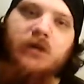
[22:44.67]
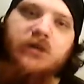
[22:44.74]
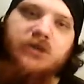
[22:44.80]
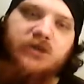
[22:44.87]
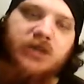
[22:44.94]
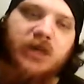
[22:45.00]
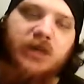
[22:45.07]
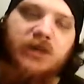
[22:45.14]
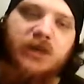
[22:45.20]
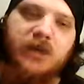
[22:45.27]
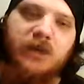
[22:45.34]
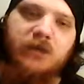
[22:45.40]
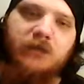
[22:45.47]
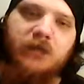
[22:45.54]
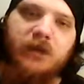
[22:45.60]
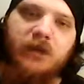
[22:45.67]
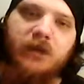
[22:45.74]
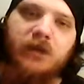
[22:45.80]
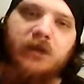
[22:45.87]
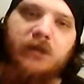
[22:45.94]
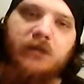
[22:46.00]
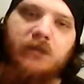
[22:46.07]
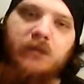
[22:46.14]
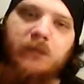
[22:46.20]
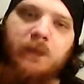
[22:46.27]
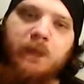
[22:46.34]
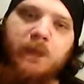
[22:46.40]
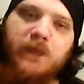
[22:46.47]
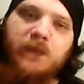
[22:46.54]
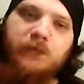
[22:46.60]
Shine Down and
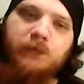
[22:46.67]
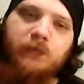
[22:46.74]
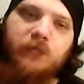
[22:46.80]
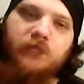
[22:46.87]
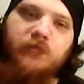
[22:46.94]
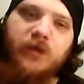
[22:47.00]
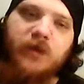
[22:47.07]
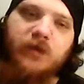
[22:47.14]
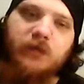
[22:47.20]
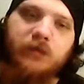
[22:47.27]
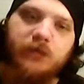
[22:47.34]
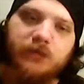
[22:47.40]
Mood Ring.